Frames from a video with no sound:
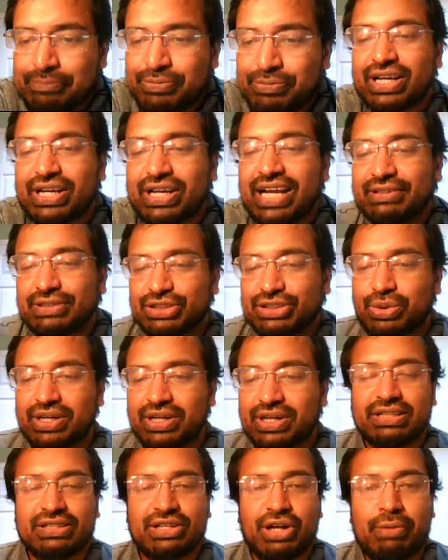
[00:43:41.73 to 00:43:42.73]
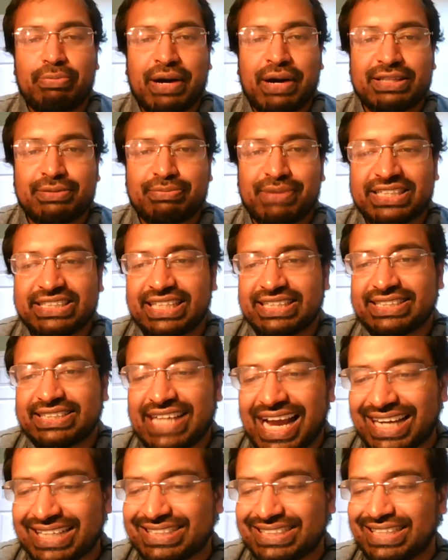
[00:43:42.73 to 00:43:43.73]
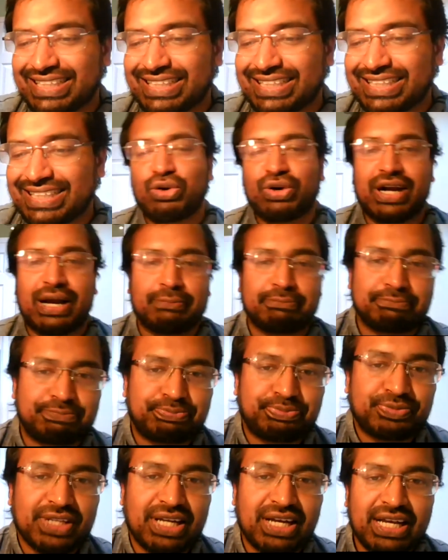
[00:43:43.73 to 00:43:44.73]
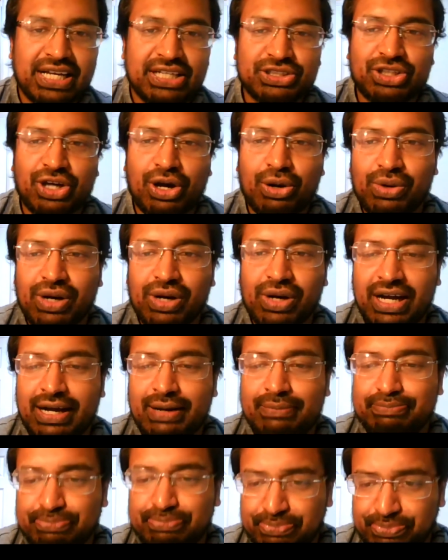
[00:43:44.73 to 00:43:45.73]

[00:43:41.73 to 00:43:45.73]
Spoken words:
Okay, do you want to know about the Manchester Access Programme? So the